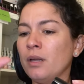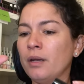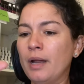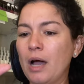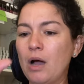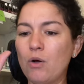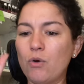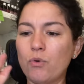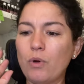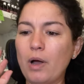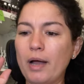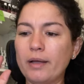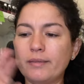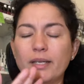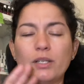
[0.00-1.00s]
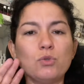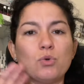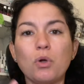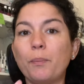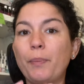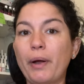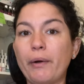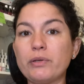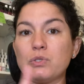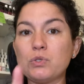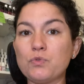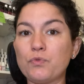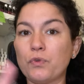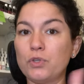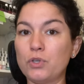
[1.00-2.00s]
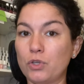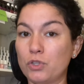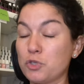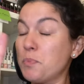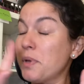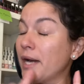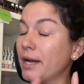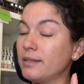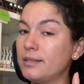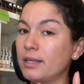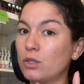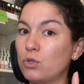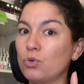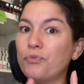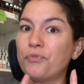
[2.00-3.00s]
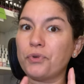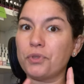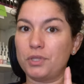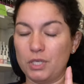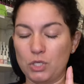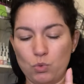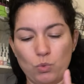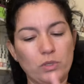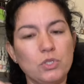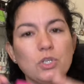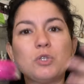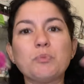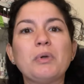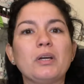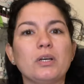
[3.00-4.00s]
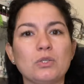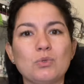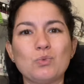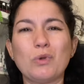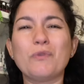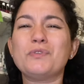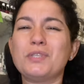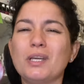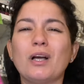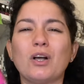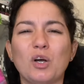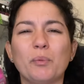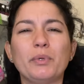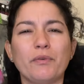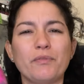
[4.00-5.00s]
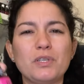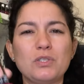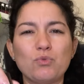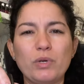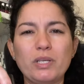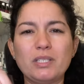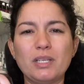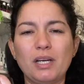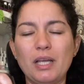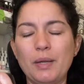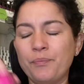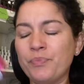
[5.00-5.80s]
Now, I didn't do comparisons for the others, but I did do for this one just because we've seen a couple of these recently.